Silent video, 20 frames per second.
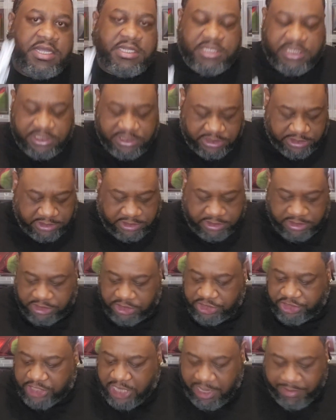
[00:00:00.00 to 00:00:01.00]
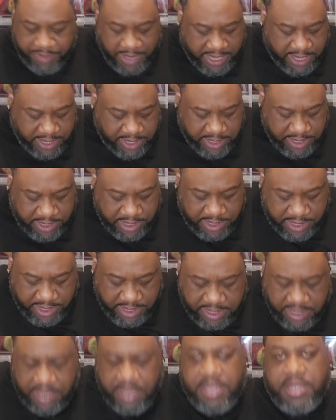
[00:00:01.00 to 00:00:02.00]
This is the champagne.
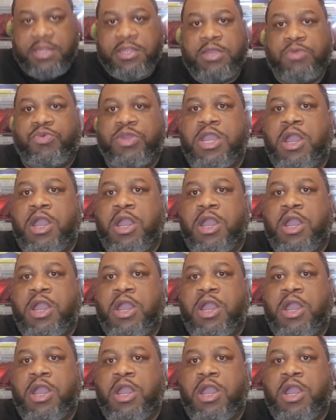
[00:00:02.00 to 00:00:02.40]
Then